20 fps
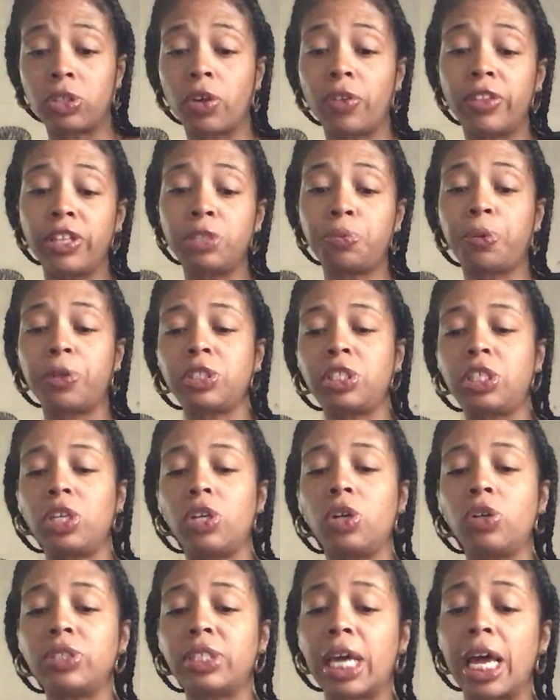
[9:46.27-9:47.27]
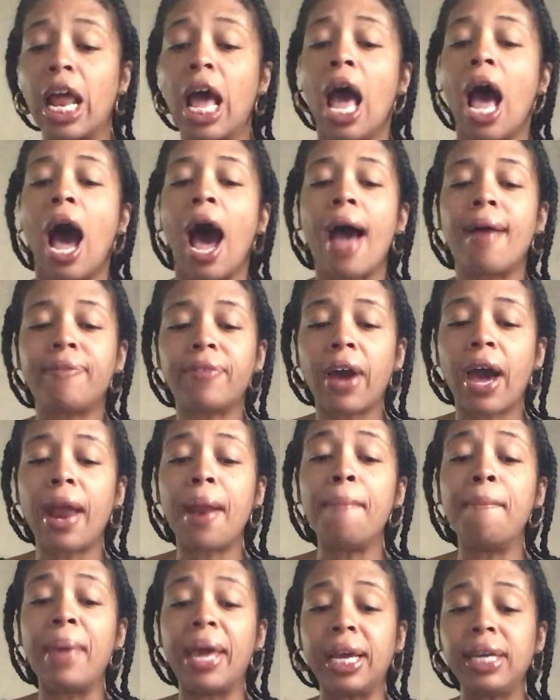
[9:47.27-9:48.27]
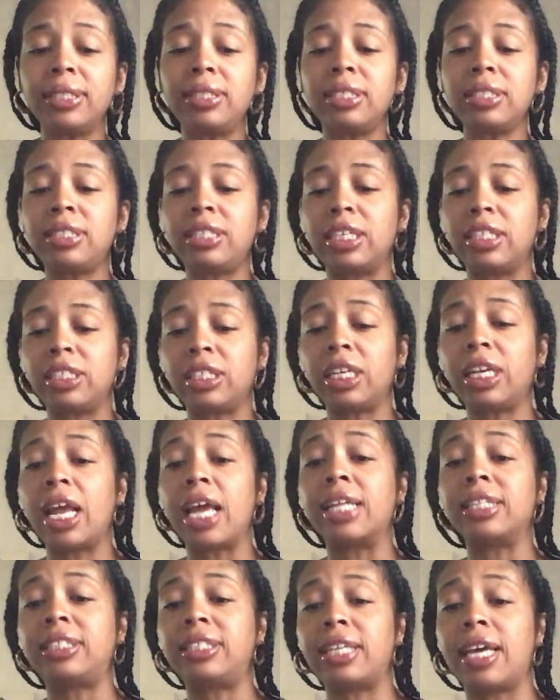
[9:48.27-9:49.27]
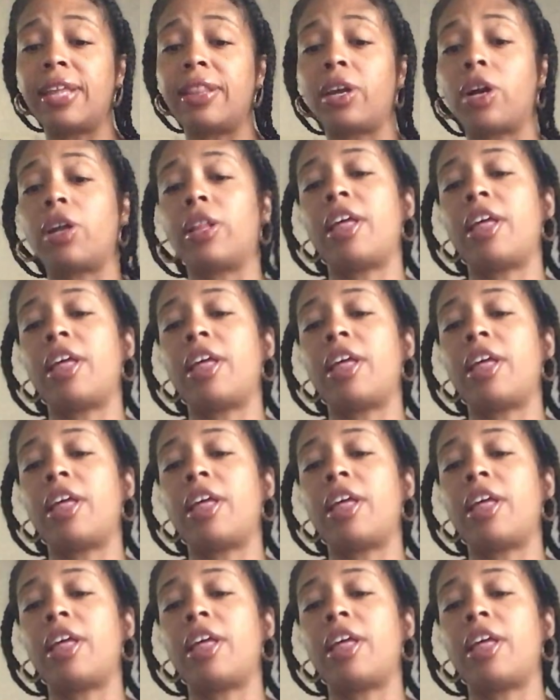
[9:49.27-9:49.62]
So this person knows that I've got to make a decision and stay there.